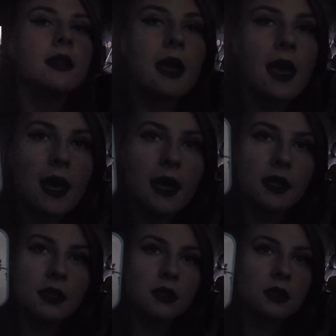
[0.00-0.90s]

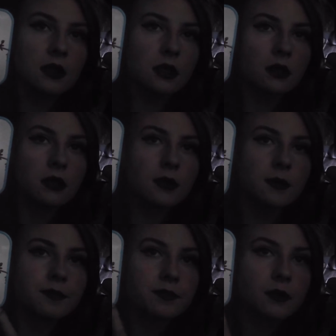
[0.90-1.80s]
And
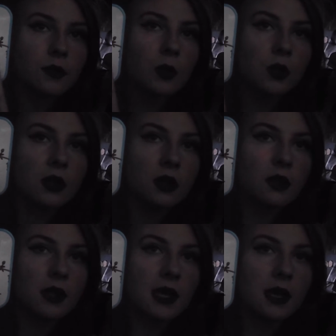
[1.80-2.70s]
we're walking
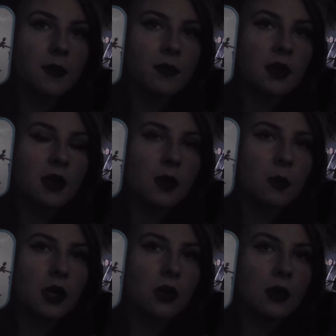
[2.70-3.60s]
along here, and
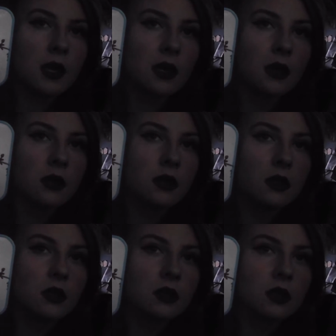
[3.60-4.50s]
we go here
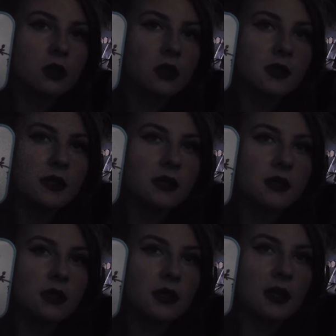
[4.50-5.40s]
to
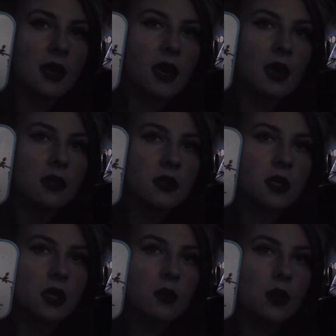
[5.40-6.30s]
cross there to
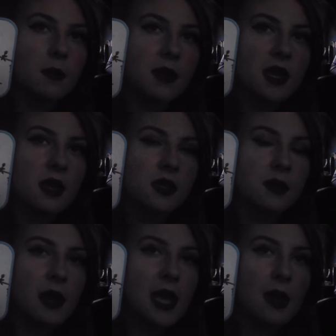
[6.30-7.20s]
go up here to
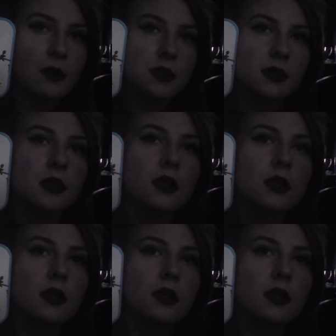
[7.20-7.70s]
my house.